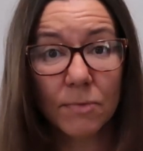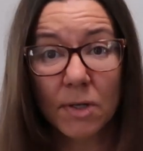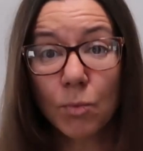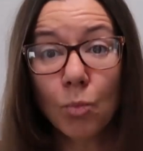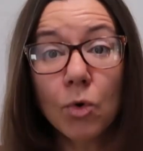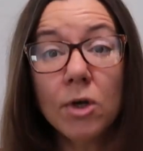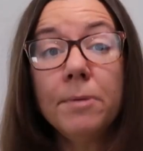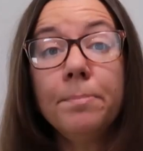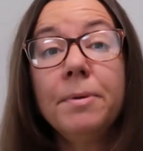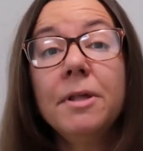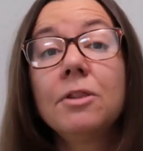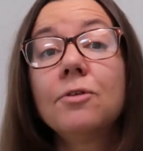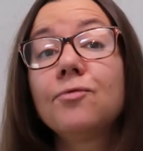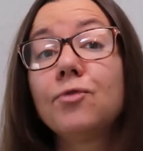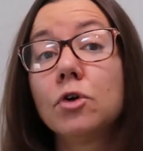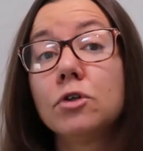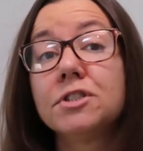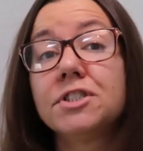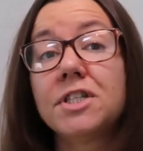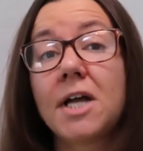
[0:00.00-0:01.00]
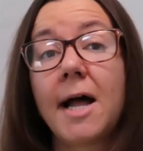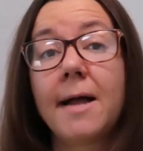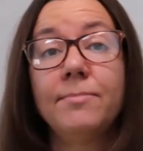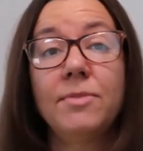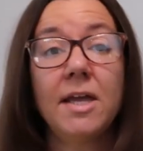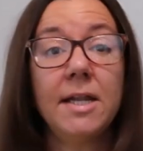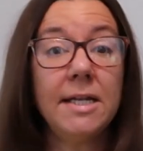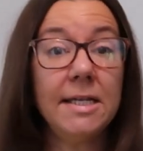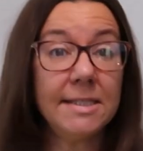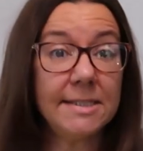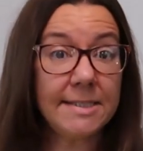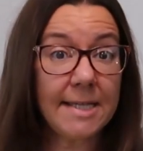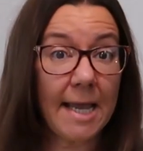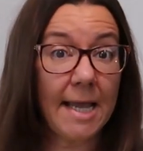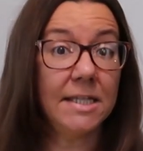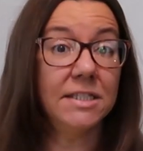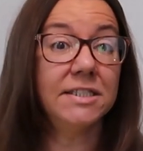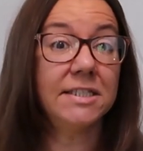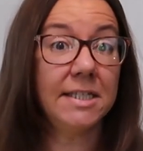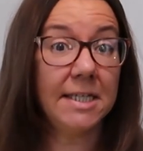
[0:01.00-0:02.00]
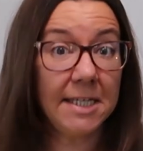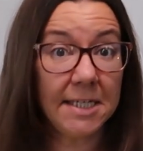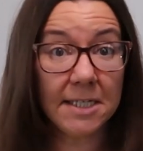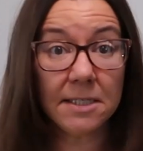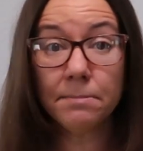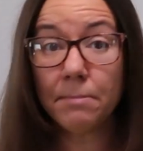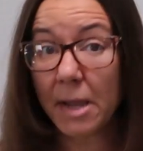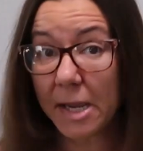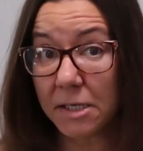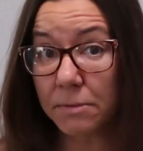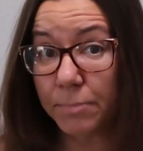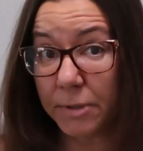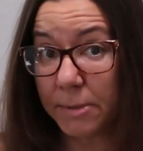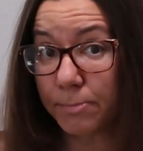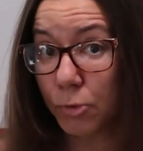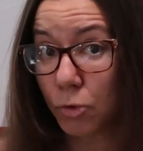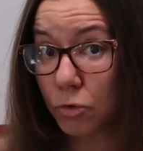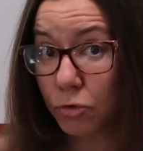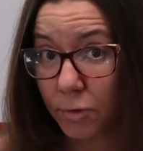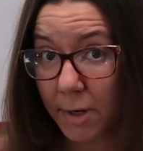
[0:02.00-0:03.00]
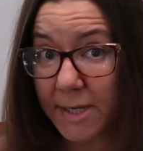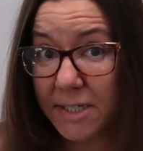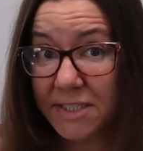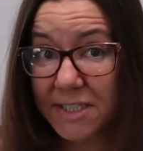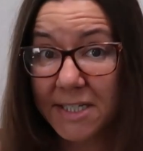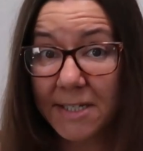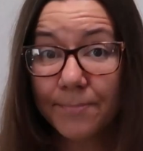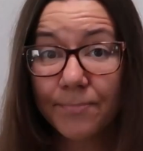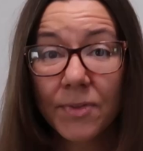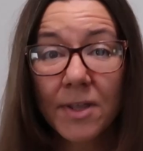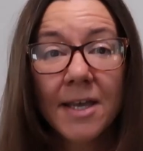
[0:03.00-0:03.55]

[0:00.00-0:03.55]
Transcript: It wouldn't be the first time that intense heat made people crazy.